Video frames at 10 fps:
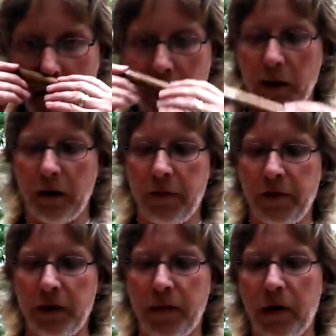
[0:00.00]
I can
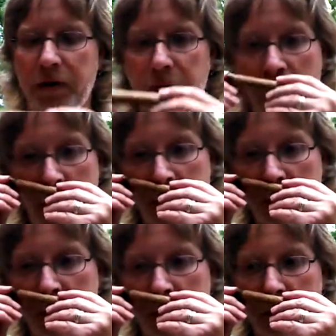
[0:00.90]
definitely smell some
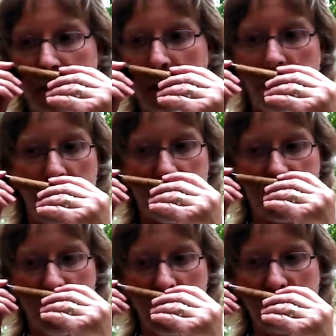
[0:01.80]
milk
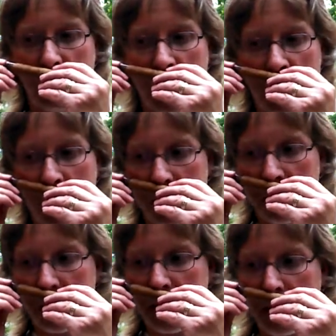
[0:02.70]
chocolate
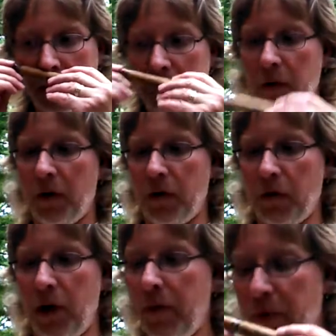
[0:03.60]
on the
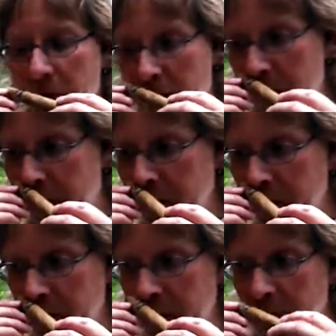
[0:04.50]
wrapper.
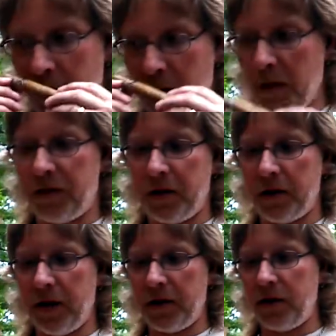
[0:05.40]
And
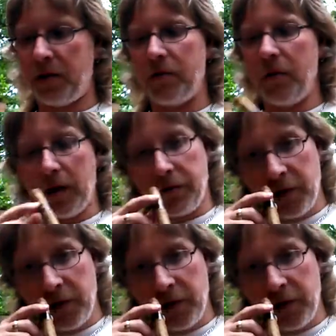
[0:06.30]
it's not just like a